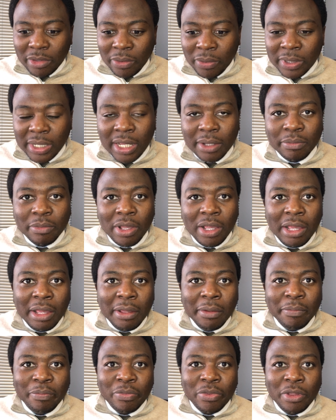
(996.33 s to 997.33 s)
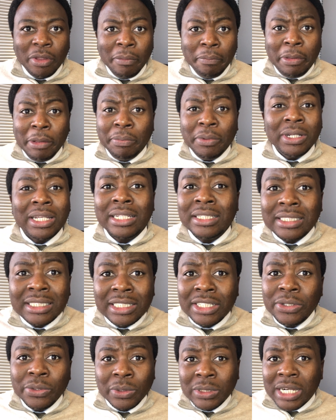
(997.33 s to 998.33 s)
okay. People can
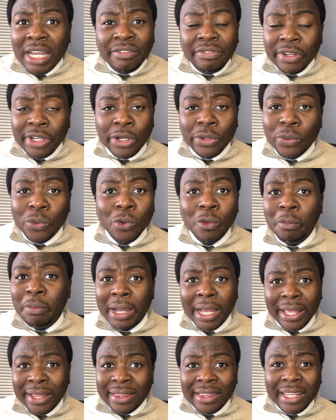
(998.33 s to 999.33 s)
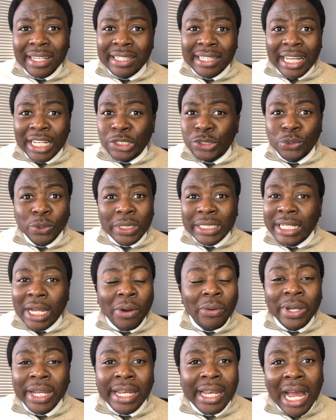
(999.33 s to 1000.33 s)
see you driving an Uber and think that you're
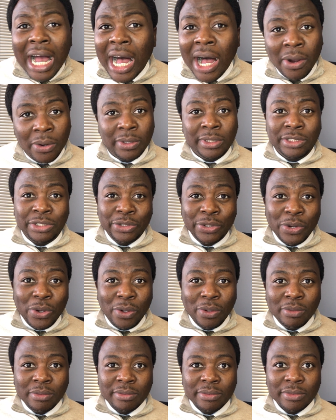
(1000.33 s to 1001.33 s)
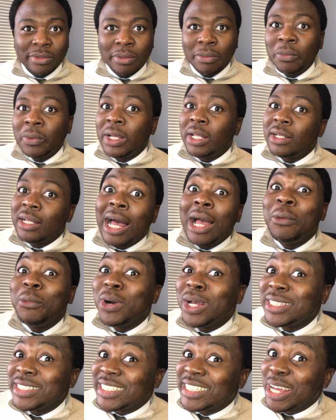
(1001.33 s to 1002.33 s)
down and out, you know. Well, I
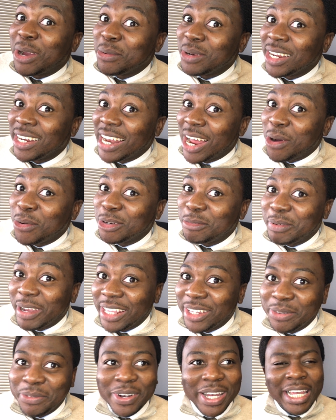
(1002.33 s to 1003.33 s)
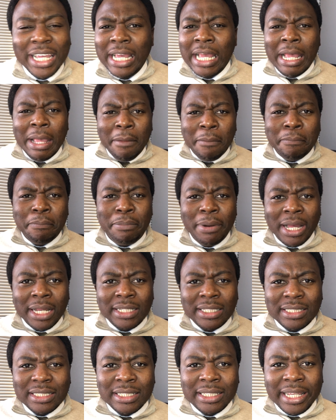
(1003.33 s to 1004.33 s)
was down and out, by the way,
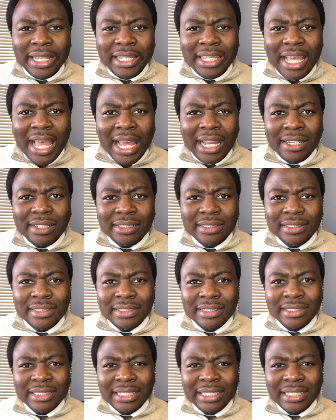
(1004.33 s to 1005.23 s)
but they can